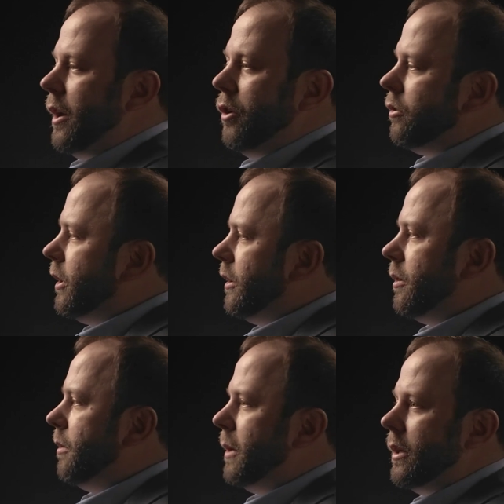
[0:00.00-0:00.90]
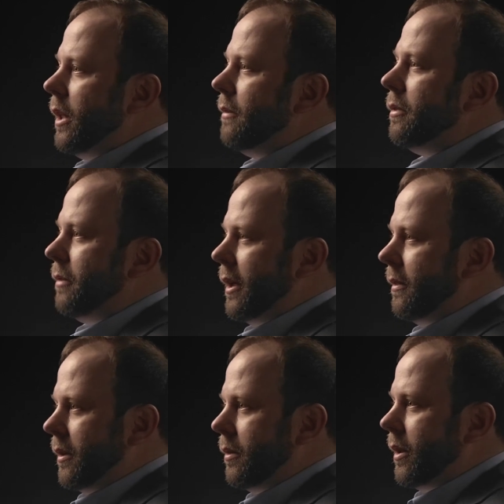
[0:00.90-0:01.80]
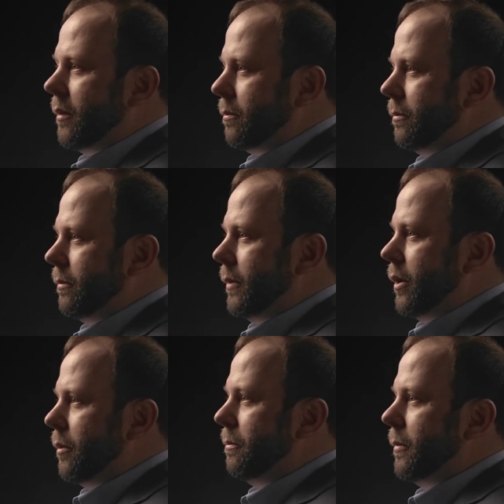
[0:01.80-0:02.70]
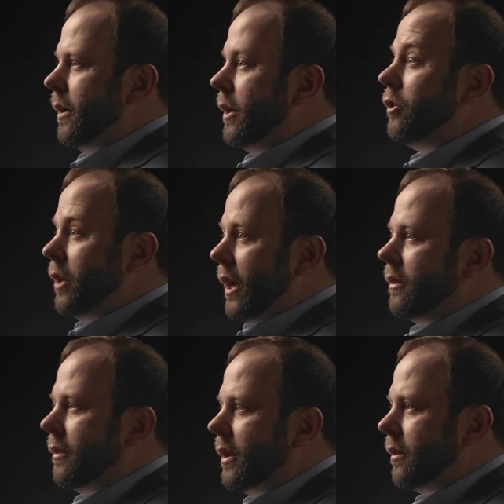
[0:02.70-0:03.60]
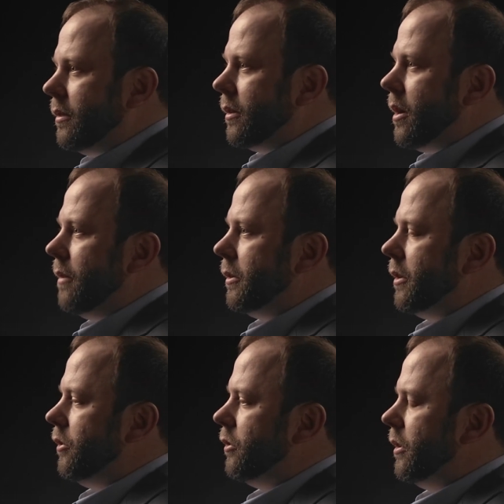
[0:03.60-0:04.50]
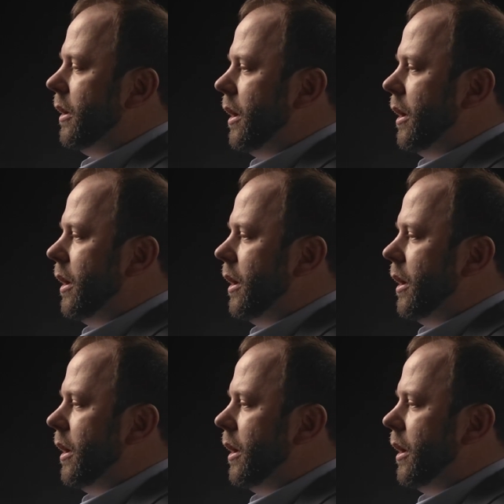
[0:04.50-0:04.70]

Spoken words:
And usually it's a big life event that you know, initiates this conversation.